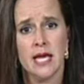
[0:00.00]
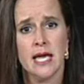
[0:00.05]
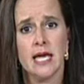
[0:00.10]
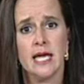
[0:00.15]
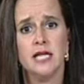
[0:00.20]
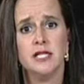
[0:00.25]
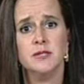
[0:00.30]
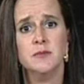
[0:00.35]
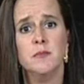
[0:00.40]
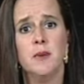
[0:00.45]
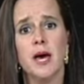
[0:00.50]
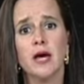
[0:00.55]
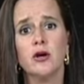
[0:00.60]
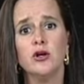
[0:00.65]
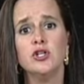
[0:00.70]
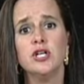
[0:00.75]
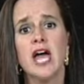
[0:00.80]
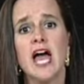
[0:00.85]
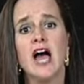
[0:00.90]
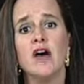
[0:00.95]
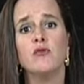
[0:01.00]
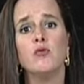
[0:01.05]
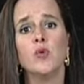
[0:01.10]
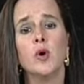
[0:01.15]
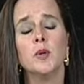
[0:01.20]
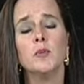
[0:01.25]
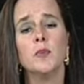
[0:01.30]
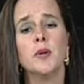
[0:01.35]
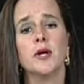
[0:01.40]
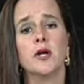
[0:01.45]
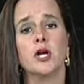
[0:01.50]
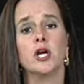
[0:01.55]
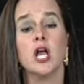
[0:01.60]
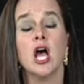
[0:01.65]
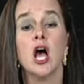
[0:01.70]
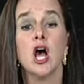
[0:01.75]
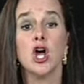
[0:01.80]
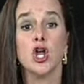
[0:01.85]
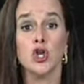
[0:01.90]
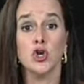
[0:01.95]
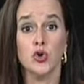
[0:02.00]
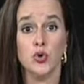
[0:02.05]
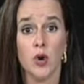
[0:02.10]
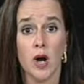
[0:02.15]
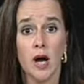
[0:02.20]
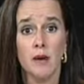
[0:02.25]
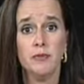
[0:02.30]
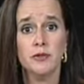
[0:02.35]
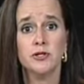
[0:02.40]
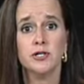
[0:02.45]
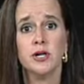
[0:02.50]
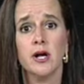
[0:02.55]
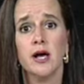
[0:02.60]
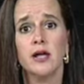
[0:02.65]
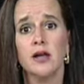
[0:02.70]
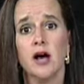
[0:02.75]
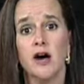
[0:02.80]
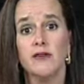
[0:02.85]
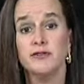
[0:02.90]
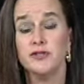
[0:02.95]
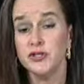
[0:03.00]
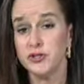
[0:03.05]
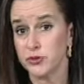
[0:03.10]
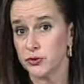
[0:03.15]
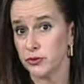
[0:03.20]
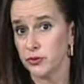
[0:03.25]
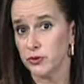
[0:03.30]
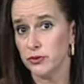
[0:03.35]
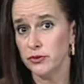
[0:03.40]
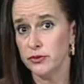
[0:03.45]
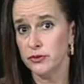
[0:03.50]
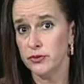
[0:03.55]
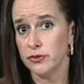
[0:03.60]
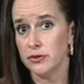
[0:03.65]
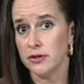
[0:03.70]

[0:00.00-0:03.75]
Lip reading: It's better to have one parent drop the child off at school,